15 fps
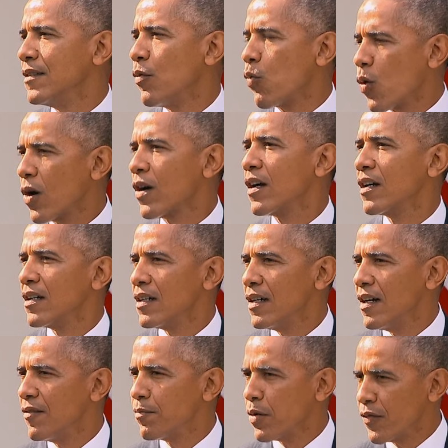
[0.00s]
The work
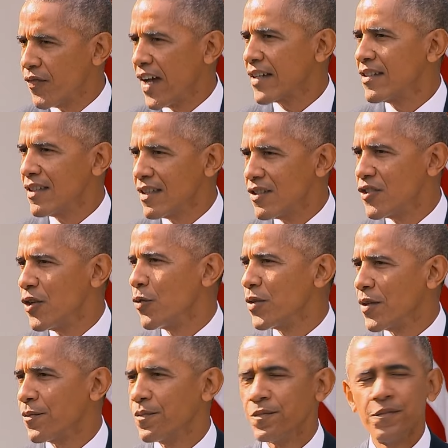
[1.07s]
of perfecting this
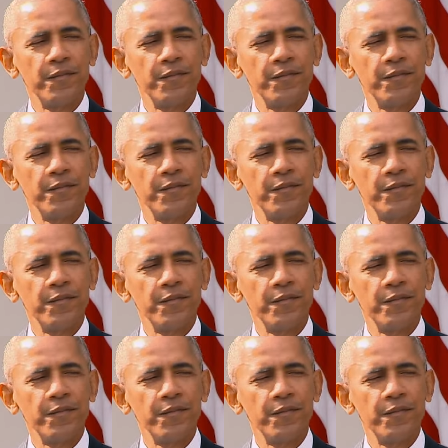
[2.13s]
union.